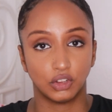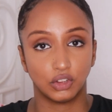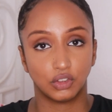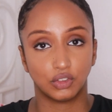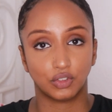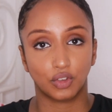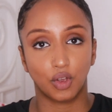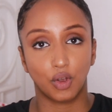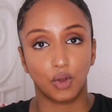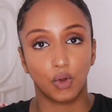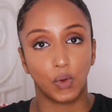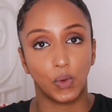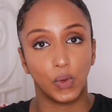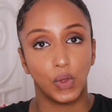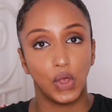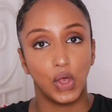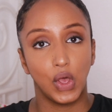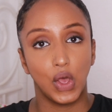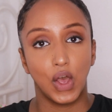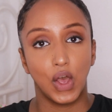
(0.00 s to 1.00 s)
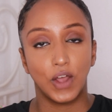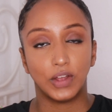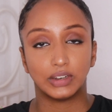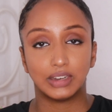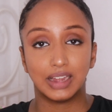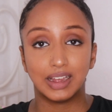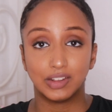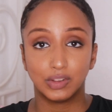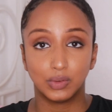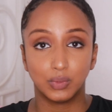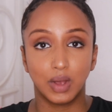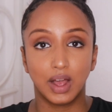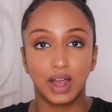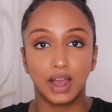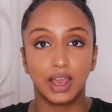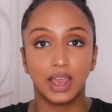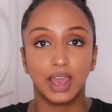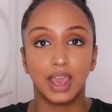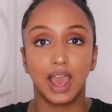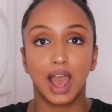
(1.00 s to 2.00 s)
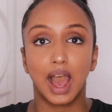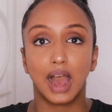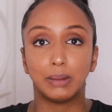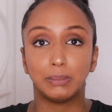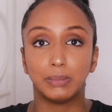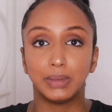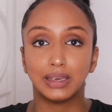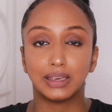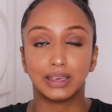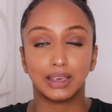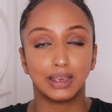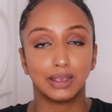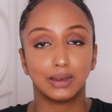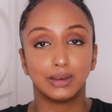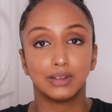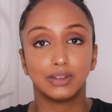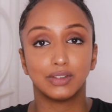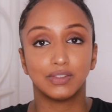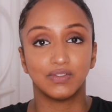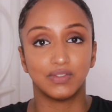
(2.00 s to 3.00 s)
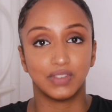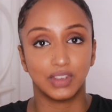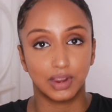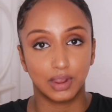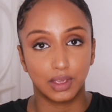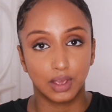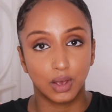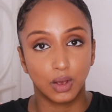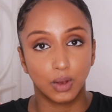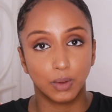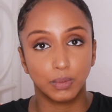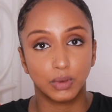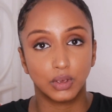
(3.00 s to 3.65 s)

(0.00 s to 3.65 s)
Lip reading: So that's why I'm making this video,